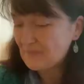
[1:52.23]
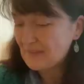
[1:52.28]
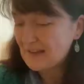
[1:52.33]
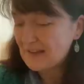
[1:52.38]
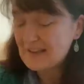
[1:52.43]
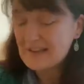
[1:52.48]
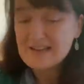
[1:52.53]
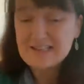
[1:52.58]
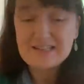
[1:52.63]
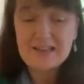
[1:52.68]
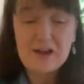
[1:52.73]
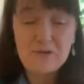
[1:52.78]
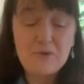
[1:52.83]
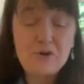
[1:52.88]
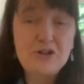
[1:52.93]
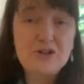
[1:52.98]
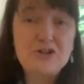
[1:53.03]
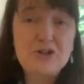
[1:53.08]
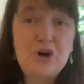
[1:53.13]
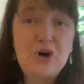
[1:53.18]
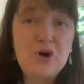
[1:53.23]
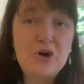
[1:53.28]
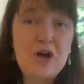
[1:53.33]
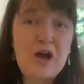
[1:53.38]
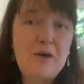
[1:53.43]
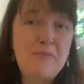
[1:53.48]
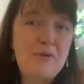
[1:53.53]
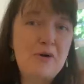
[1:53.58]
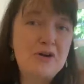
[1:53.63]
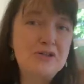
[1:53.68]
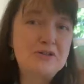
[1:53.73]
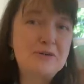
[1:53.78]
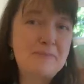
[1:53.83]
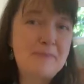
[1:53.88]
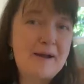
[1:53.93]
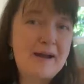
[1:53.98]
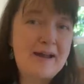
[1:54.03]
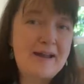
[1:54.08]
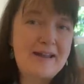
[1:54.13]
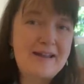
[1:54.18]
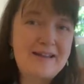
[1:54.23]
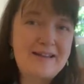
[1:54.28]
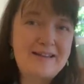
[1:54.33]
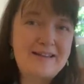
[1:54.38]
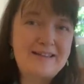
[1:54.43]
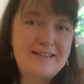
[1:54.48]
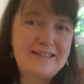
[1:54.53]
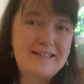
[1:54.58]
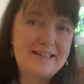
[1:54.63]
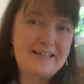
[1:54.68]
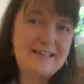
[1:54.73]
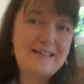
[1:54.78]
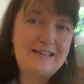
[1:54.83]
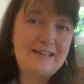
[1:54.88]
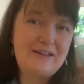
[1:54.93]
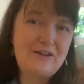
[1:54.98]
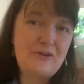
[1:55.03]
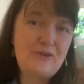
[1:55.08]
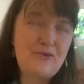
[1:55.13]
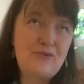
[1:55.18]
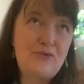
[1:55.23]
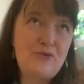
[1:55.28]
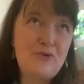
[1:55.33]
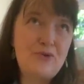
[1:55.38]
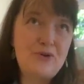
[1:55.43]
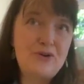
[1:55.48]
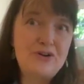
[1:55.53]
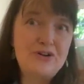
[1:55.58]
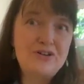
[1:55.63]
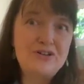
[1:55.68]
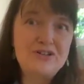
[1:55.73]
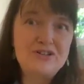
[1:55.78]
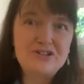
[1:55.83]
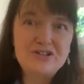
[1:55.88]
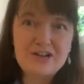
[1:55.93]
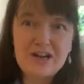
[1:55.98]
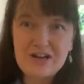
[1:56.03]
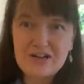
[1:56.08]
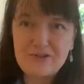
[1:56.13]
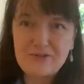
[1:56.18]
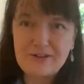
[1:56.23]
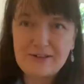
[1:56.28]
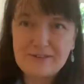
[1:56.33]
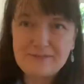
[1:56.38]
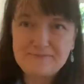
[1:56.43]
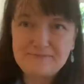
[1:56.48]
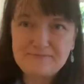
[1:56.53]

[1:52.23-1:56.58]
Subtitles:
Yes, I want to talk about my knitting for January.